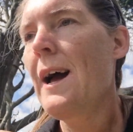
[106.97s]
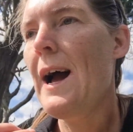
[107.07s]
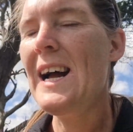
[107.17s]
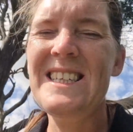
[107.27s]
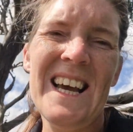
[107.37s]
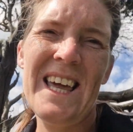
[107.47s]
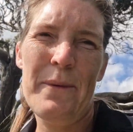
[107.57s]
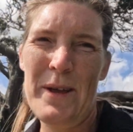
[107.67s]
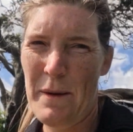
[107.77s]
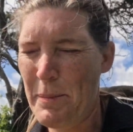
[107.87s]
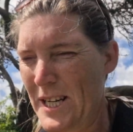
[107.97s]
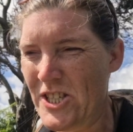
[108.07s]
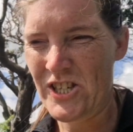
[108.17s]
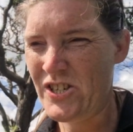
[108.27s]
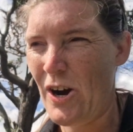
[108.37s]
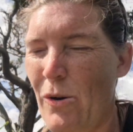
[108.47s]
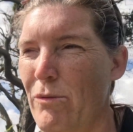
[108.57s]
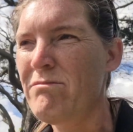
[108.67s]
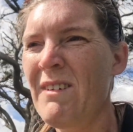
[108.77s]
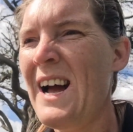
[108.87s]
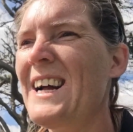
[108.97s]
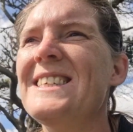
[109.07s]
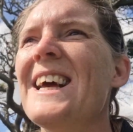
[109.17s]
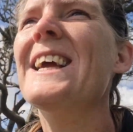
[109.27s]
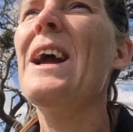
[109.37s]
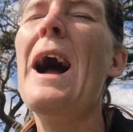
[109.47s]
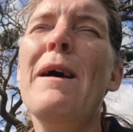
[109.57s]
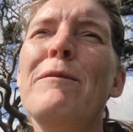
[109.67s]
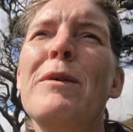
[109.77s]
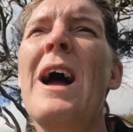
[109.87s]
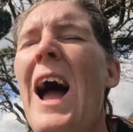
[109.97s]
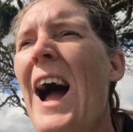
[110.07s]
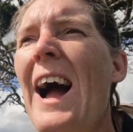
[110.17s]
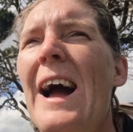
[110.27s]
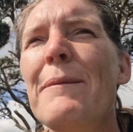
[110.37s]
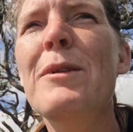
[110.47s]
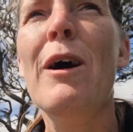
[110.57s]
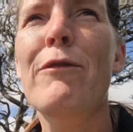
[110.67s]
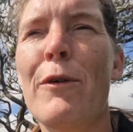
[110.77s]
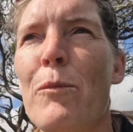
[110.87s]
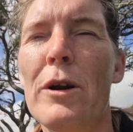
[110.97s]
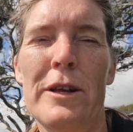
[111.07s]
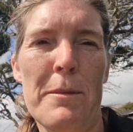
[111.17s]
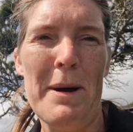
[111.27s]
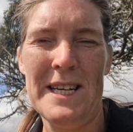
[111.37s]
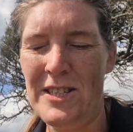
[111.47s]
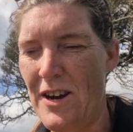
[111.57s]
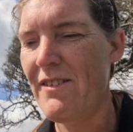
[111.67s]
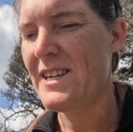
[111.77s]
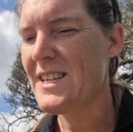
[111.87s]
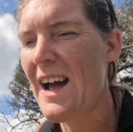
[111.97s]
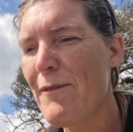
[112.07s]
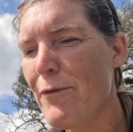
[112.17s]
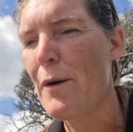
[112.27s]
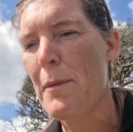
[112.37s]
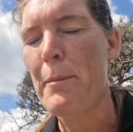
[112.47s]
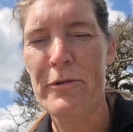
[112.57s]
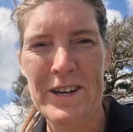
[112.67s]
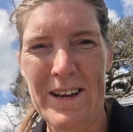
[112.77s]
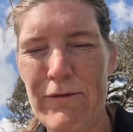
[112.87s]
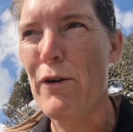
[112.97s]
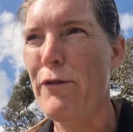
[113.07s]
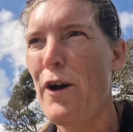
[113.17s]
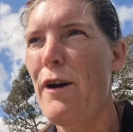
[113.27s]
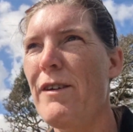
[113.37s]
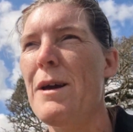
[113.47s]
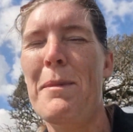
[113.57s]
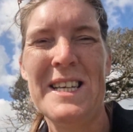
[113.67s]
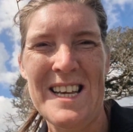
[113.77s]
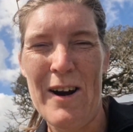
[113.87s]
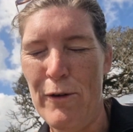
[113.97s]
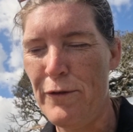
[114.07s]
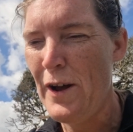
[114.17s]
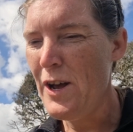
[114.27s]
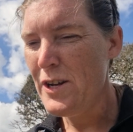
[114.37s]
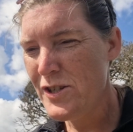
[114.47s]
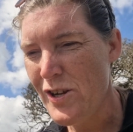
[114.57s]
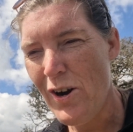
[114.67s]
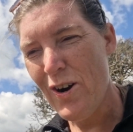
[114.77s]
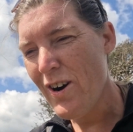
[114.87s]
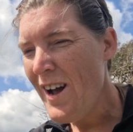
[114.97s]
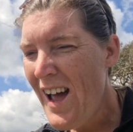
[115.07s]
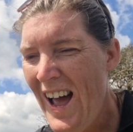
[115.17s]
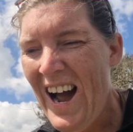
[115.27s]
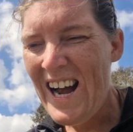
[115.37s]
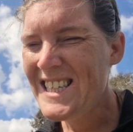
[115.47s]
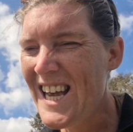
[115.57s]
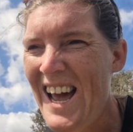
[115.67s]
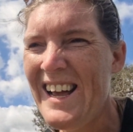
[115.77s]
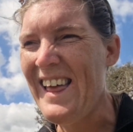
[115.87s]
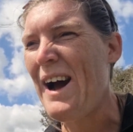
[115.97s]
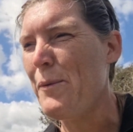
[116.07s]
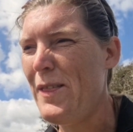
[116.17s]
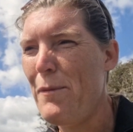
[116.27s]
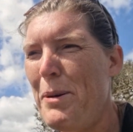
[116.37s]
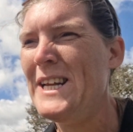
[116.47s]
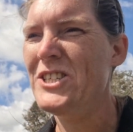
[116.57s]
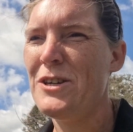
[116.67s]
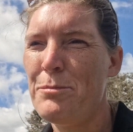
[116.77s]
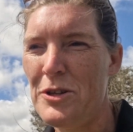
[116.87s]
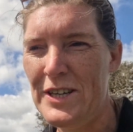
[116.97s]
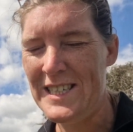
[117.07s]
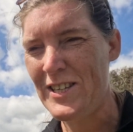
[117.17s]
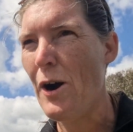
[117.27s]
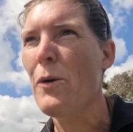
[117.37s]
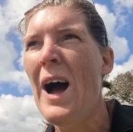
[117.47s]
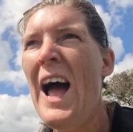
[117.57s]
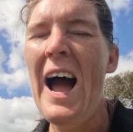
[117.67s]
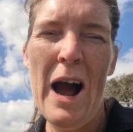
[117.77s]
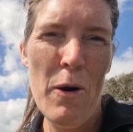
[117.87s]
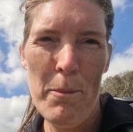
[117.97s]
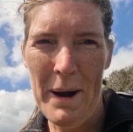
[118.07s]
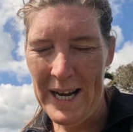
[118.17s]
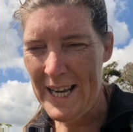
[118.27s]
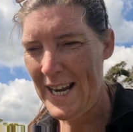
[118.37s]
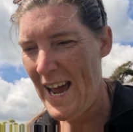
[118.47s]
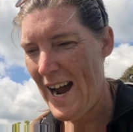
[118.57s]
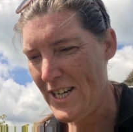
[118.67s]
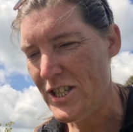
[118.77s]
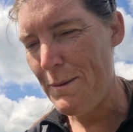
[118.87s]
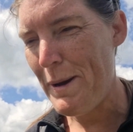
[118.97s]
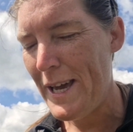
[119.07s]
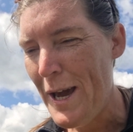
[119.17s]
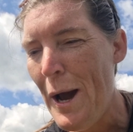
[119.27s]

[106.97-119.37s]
I take it with a pinch of salt. I'm not from one of the best areas. I'm from a pretty rough area myself, so I take that with a pinch of bloody salt. How bad can it actually be?